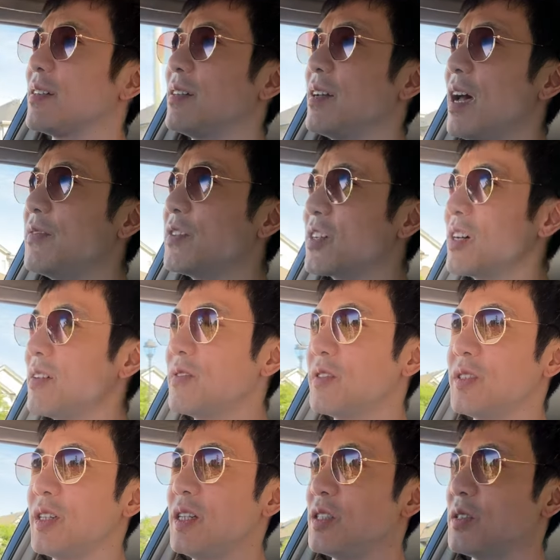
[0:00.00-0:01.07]
Have a
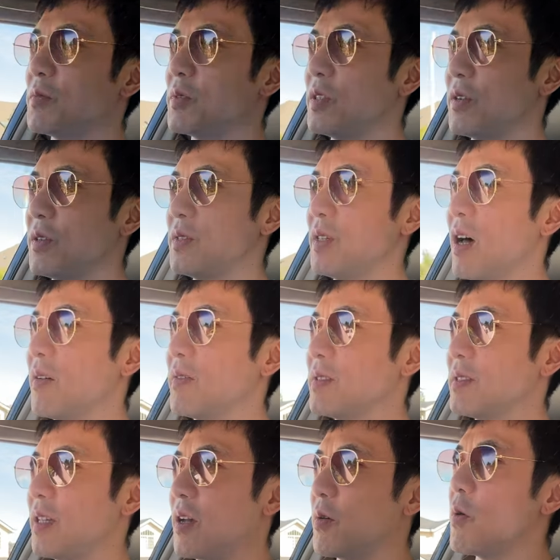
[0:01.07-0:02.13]
conversation with yourself
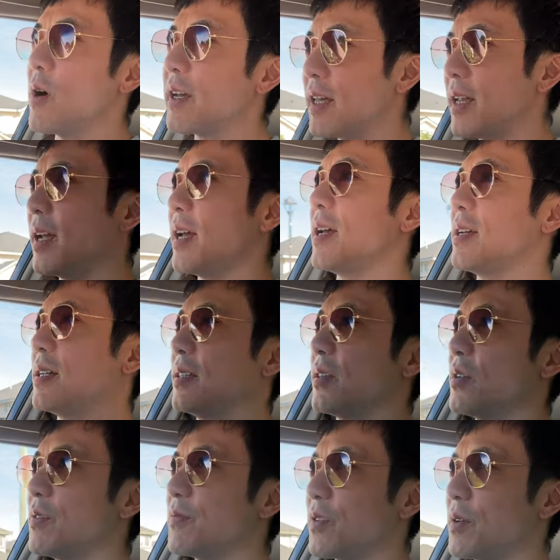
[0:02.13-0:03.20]
and say, what can I
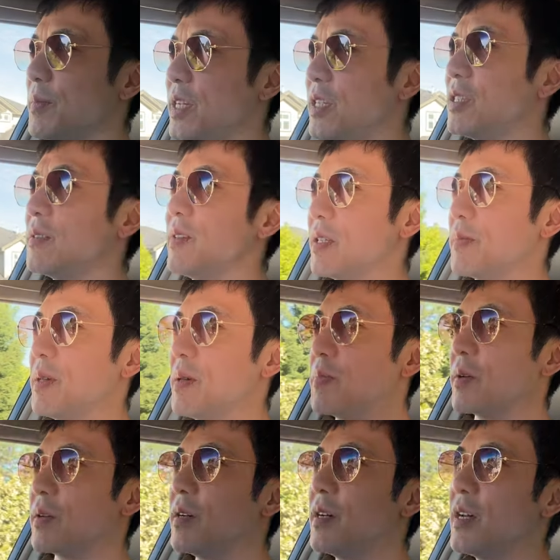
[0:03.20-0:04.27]
learn from each of these
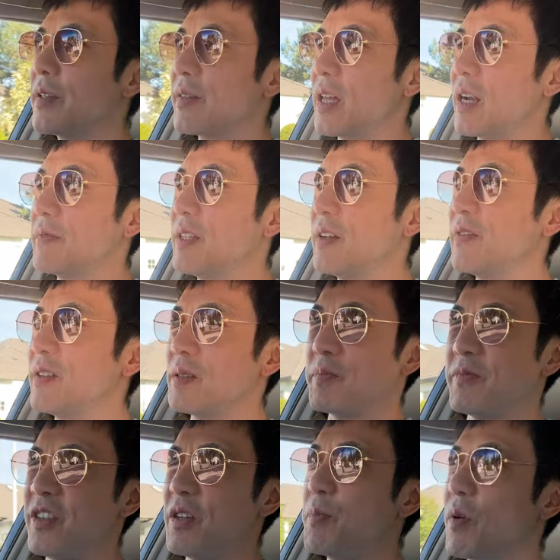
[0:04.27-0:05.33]
people that have different
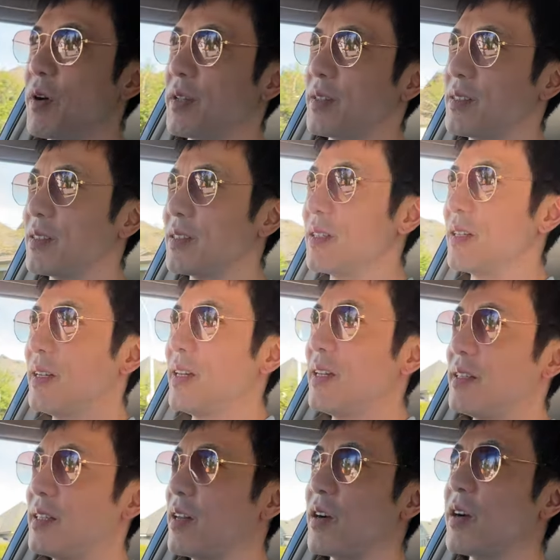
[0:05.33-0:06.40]
viewpoints
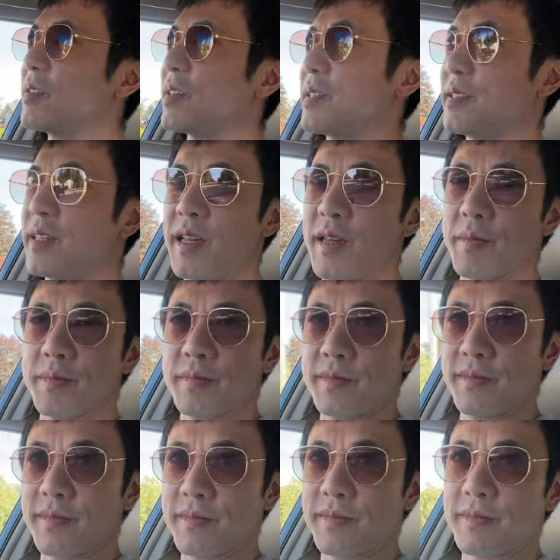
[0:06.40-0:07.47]
that aren't the
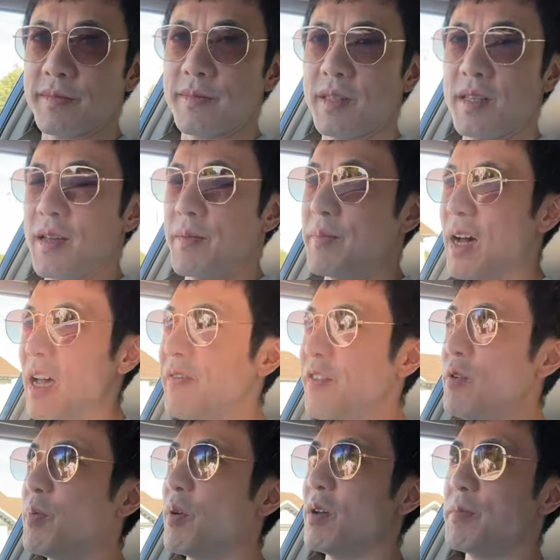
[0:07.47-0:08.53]
same? My
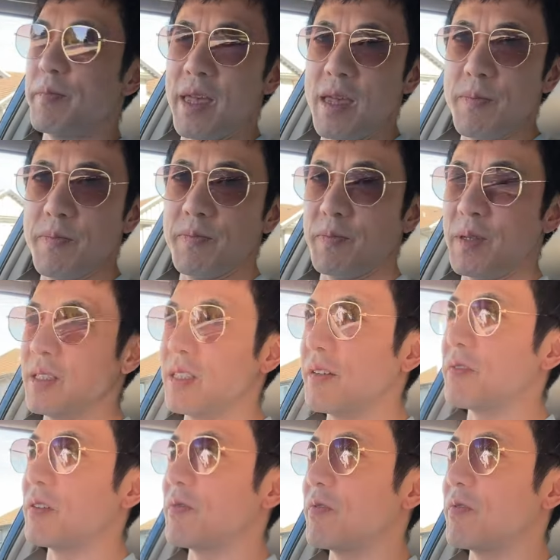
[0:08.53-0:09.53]
viewpoint may be different